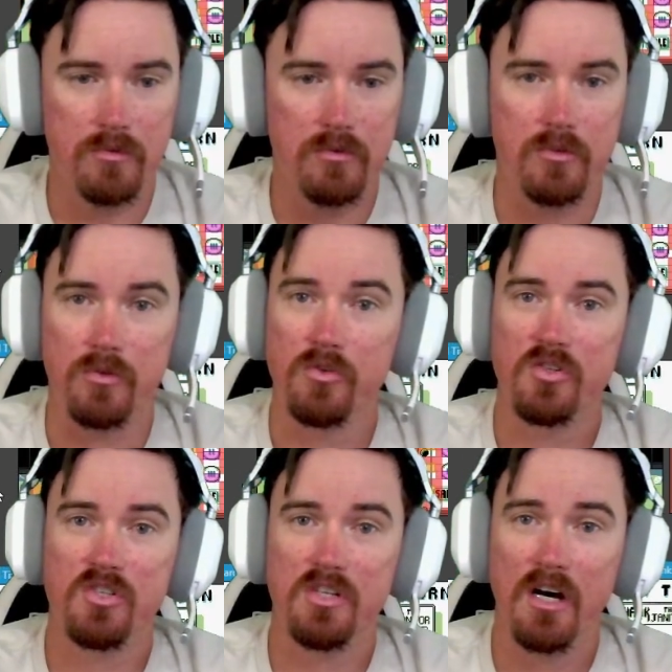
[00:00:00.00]
do your
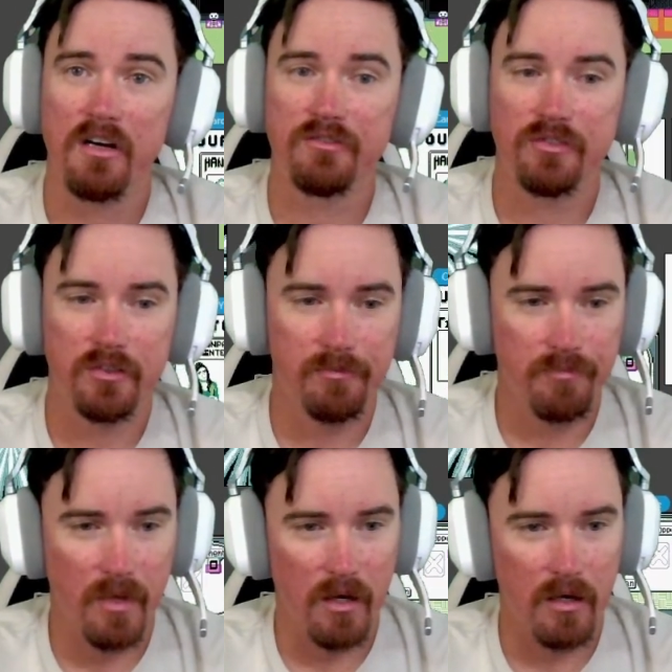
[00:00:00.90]
stuff.
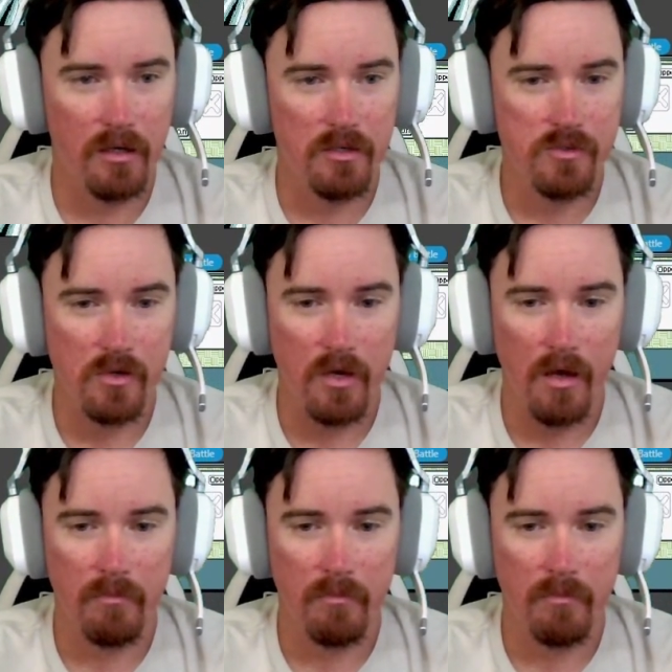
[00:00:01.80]
So yeah,